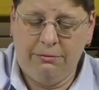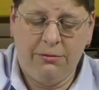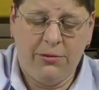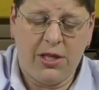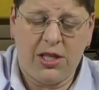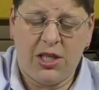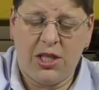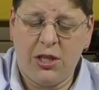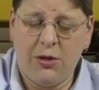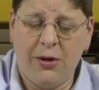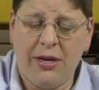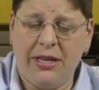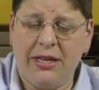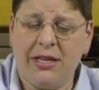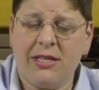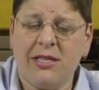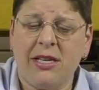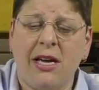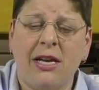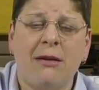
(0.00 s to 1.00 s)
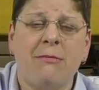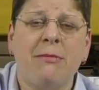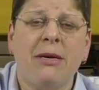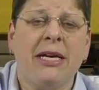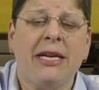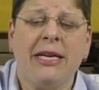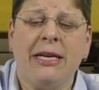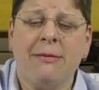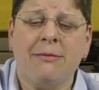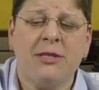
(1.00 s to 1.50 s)
just doing this on a
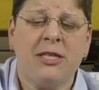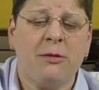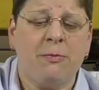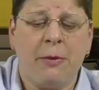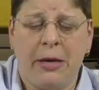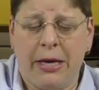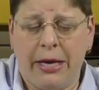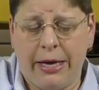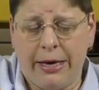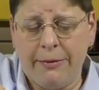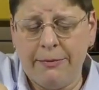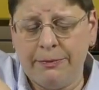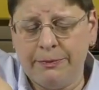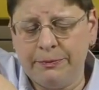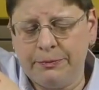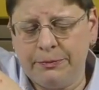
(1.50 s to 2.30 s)
medium speed.